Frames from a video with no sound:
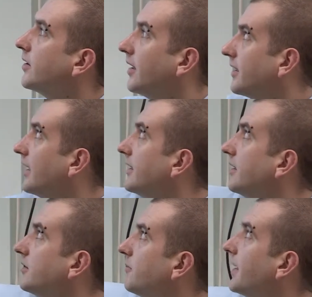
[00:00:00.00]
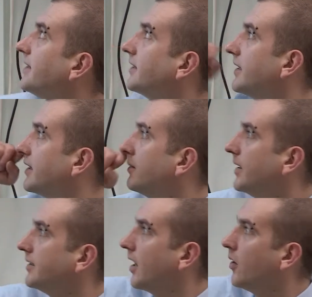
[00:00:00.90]
So again, it's a basic system.
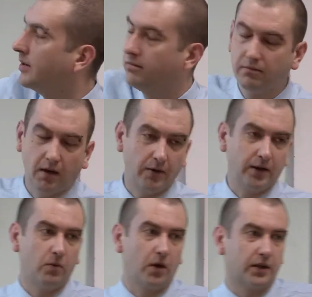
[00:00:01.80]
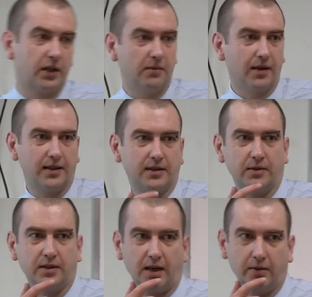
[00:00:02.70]
It's only got one accumulator,
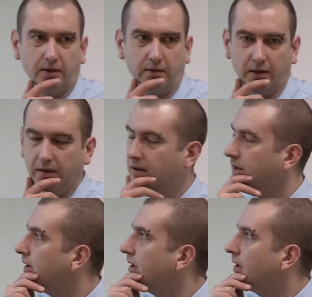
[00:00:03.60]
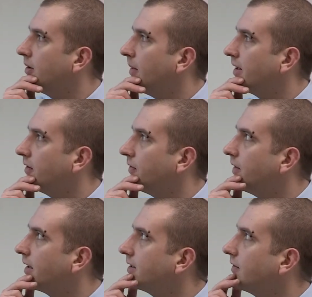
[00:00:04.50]
which is how you make it
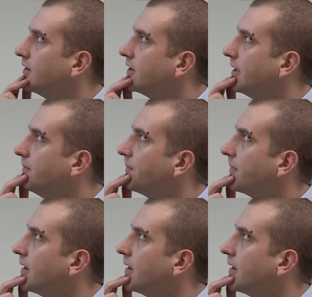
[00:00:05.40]
relatively cheap.